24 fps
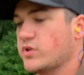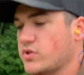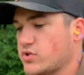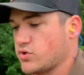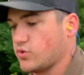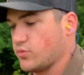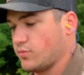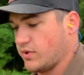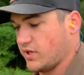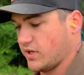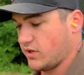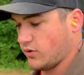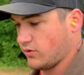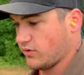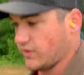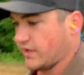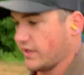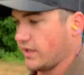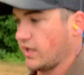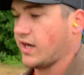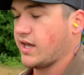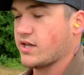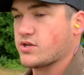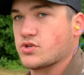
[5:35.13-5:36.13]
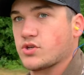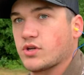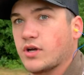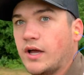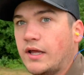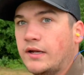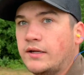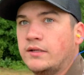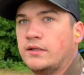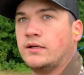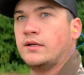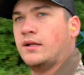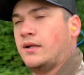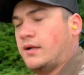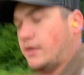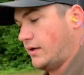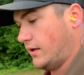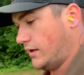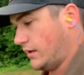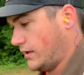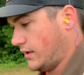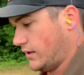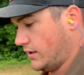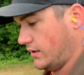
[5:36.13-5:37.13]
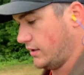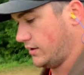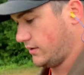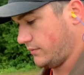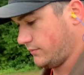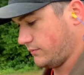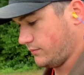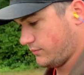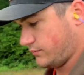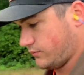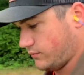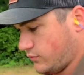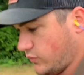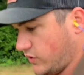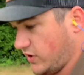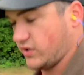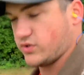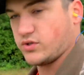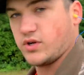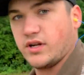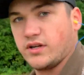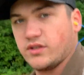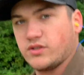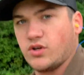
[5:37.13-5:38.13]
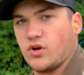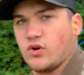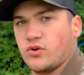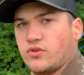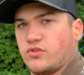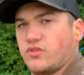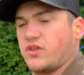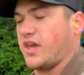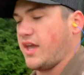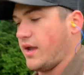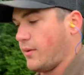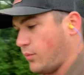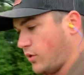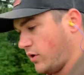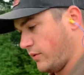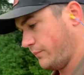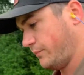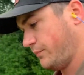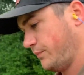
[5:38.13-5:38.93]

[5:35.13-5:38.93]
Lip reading: zoomed in on that last shot when I tried to talk to the camera.